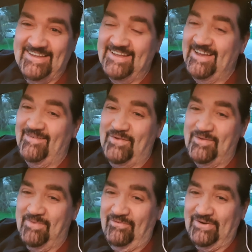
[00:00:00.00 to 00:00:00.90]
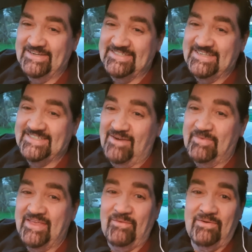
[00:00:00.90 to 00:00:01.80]
a few of my friends did tell
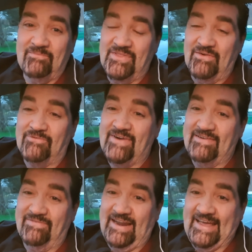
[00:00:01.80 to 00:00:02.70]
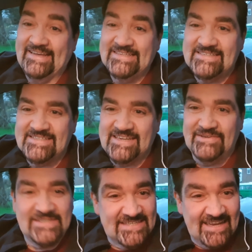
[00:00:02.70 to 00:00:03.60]
me there were red flags.
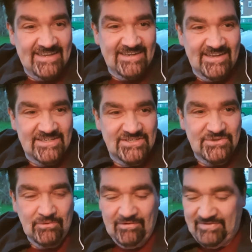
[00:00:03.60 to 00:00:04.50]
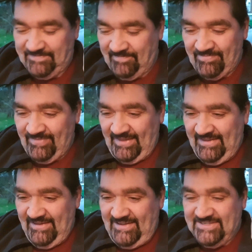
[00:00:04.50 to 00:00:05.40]
So today I'd like to talk for,
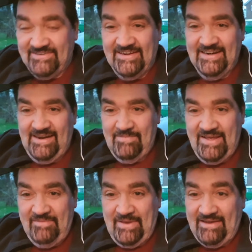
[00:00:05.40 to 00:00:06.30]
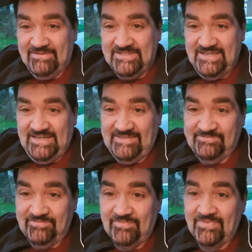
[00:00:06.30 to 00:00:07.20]
I don't know, a little bit about
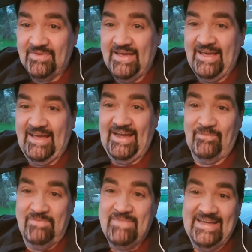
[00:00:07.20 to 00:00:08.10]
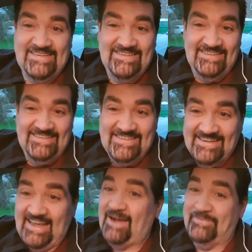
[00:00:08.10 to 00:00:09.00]
how we met and
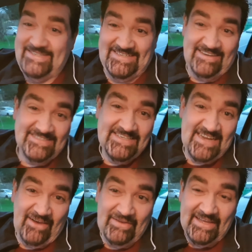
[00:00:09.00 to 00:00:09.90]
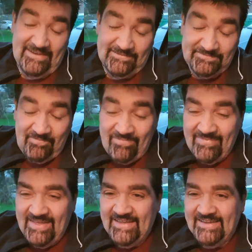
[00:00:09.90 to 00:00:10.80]
how we started going out.
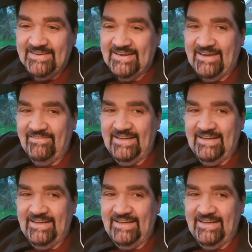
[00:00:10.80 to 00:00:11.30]
Now,